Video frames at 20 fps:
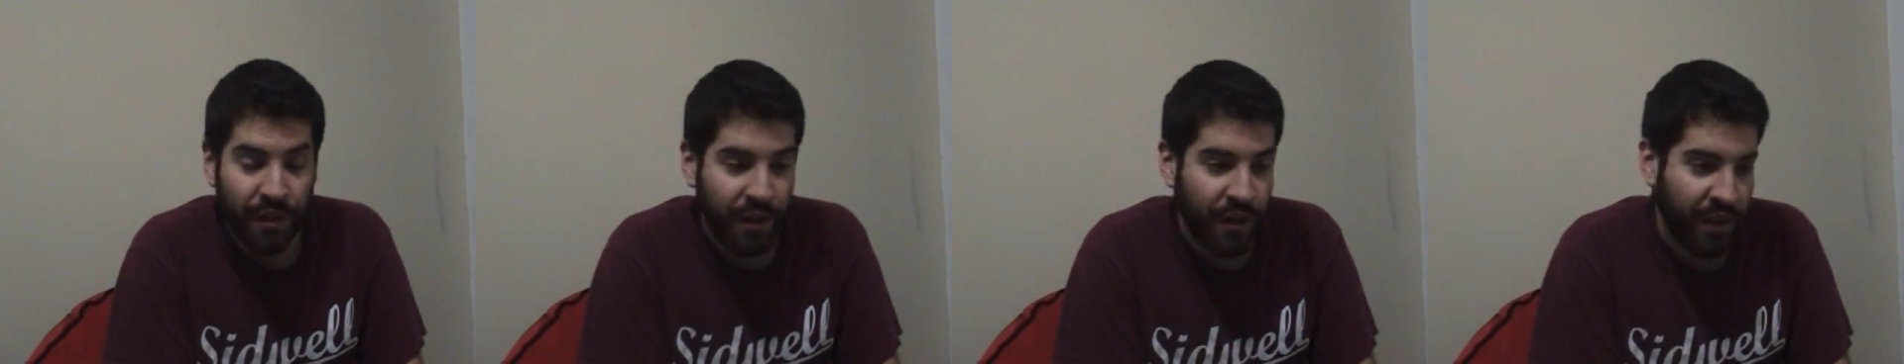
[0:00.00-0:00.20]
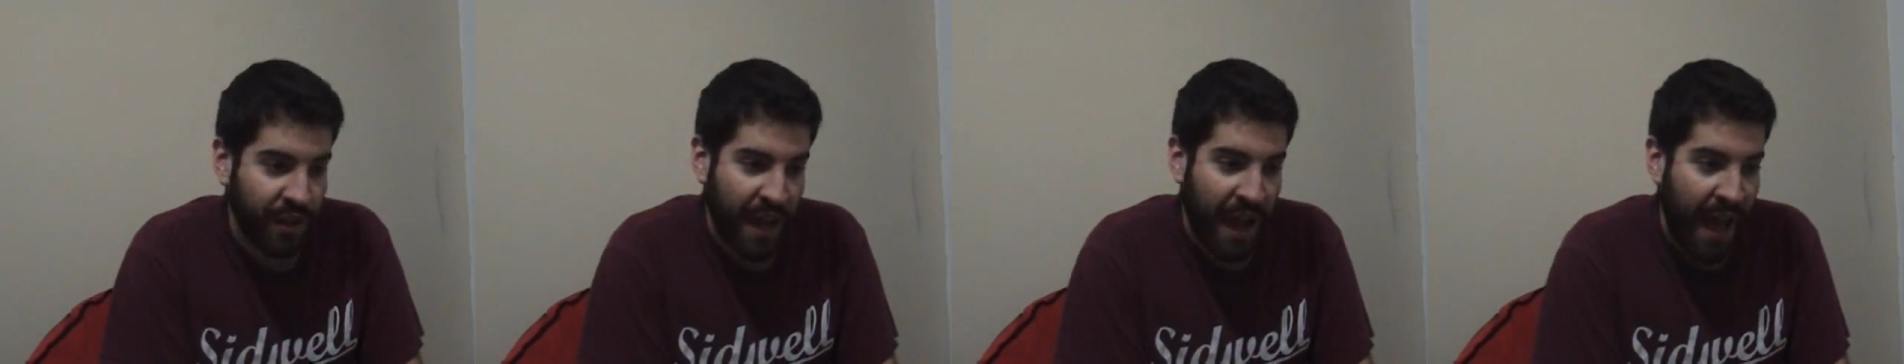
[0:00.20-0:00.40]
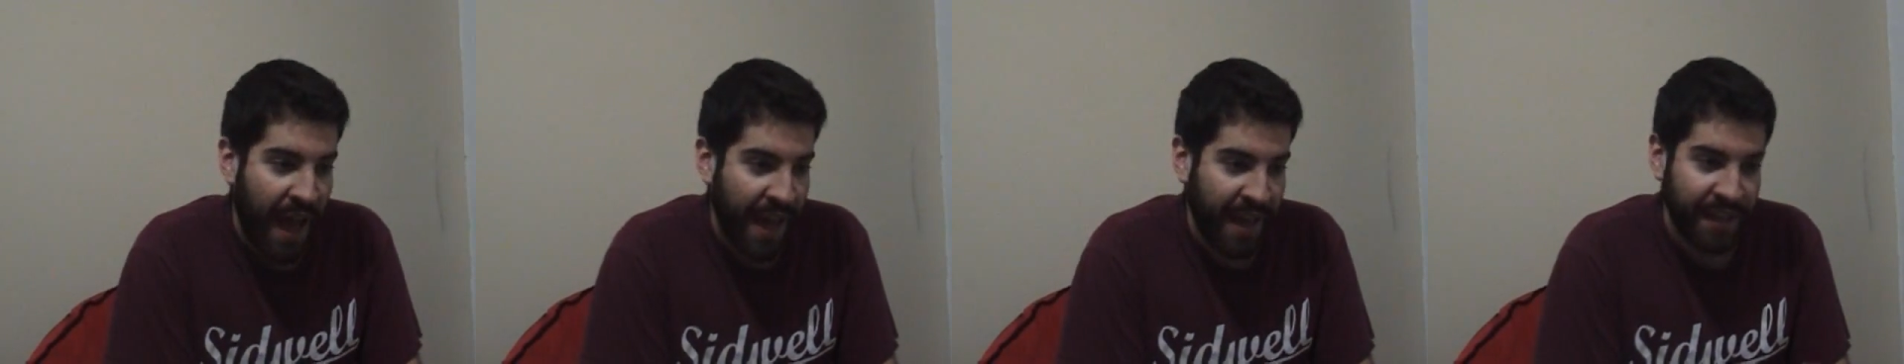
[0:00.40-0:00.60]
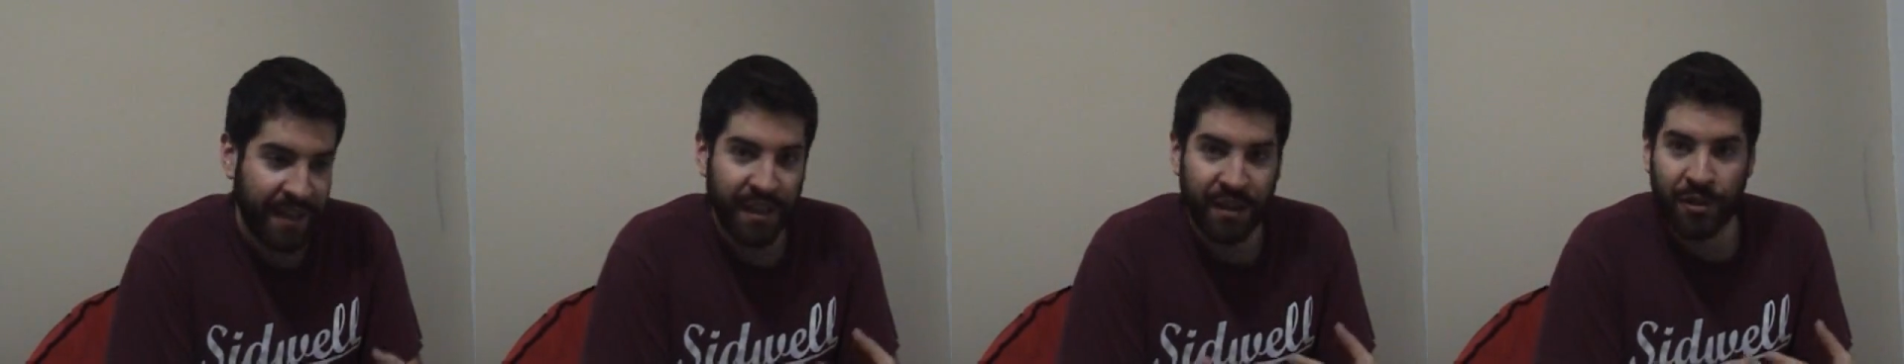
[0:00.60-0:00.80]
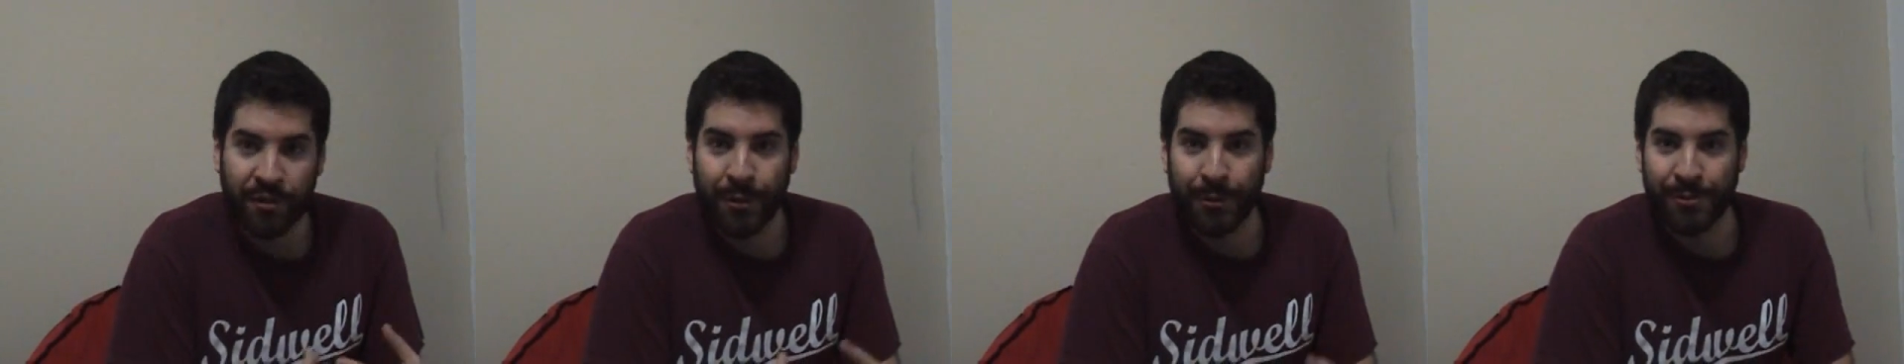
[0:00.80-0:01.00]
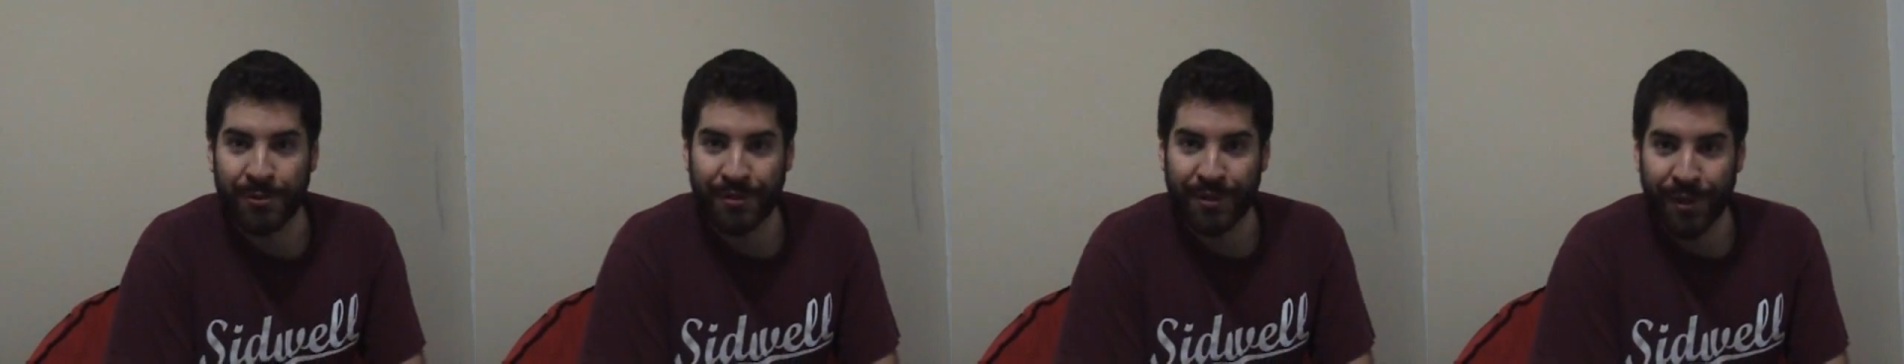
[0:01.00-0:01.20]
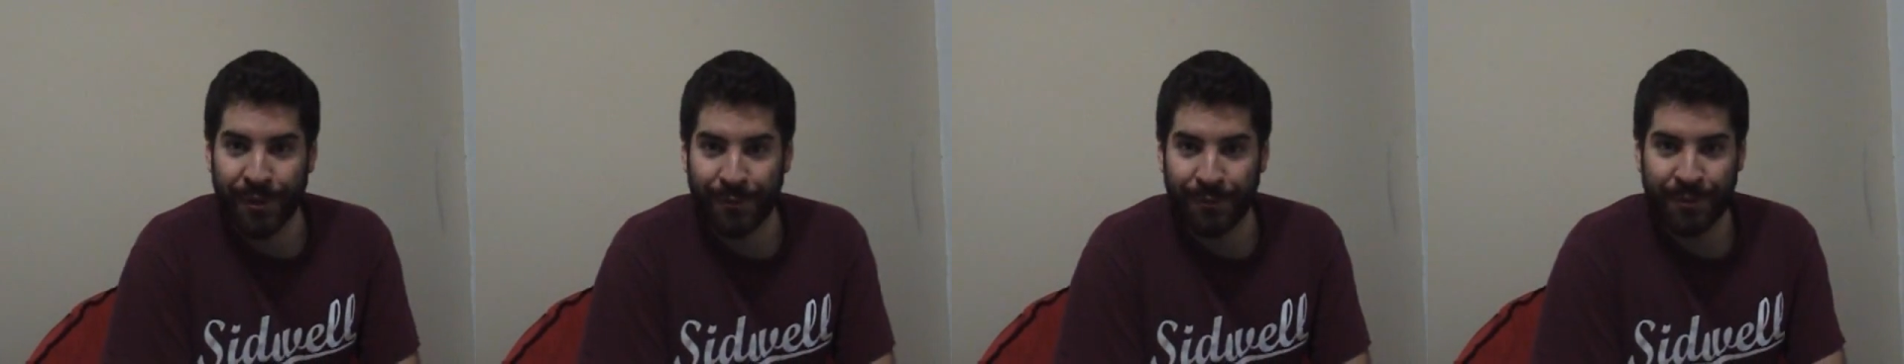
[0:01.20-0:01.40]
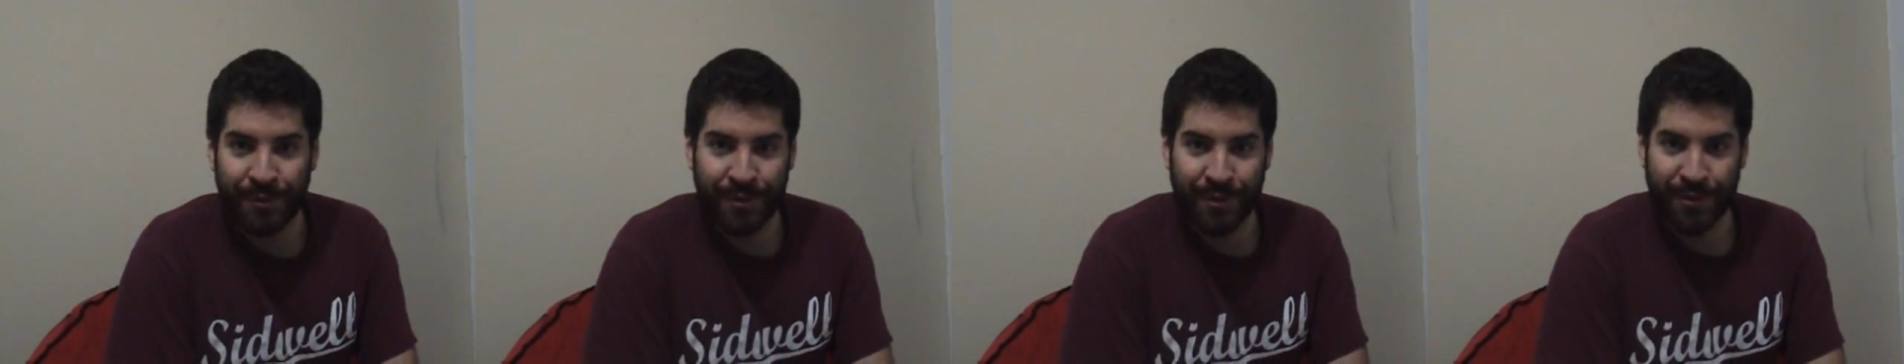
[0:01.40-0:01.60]
a guy get close
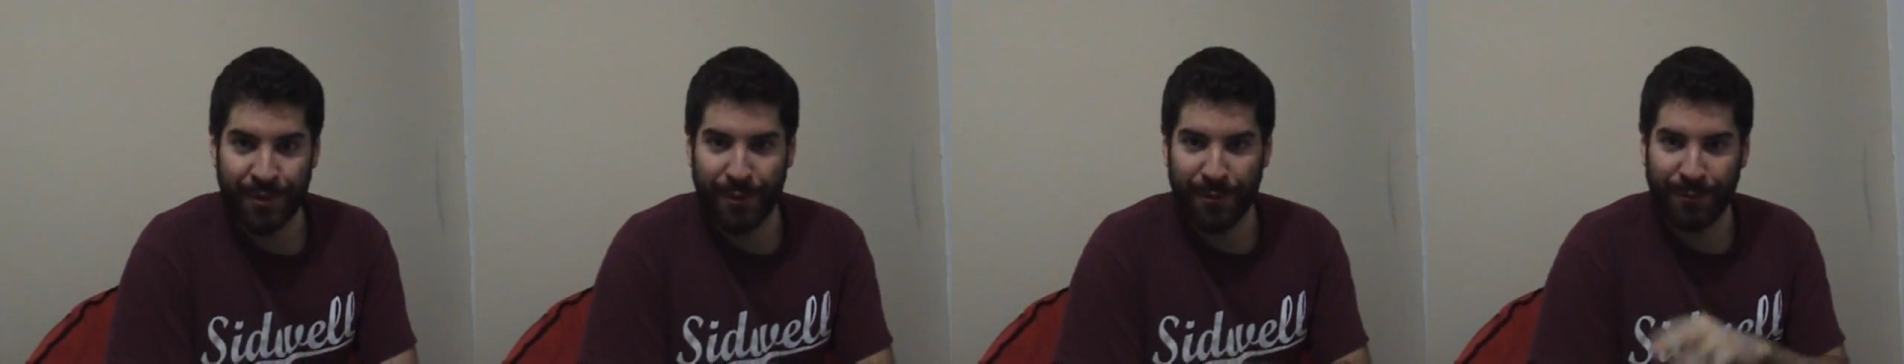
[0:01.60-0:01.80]
enough to